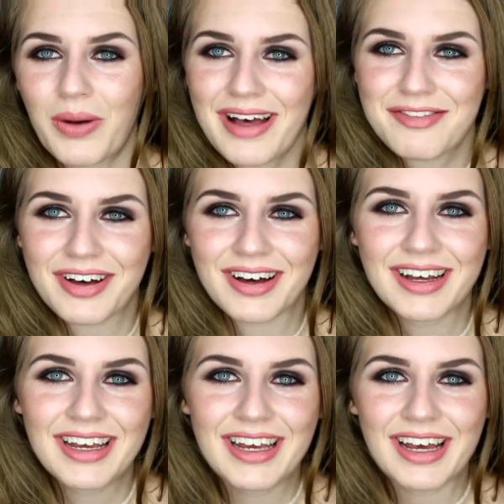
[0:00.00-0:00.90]

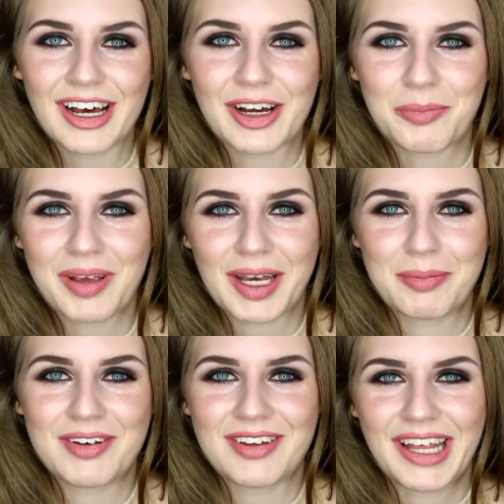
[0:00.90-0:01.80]
whatever, I'd be
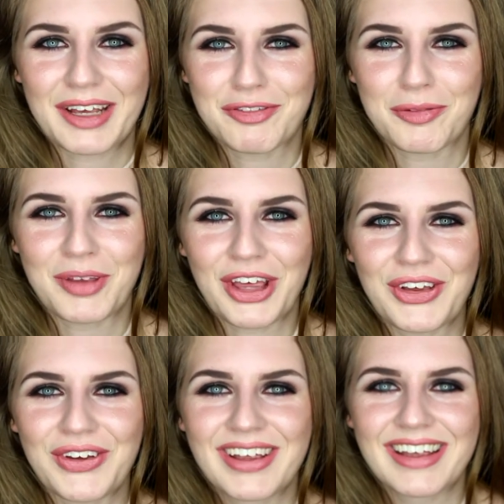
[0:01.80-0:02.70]
happy to hear from
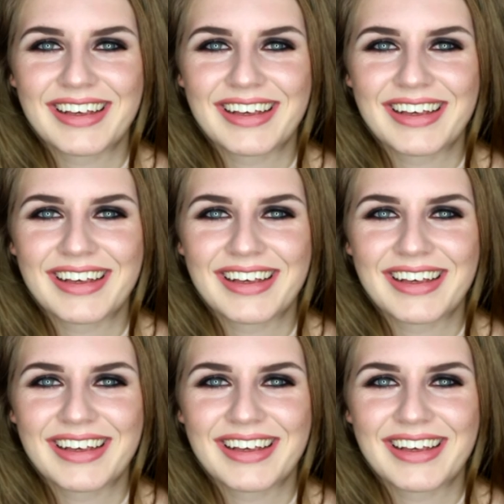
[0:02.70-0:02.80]
you.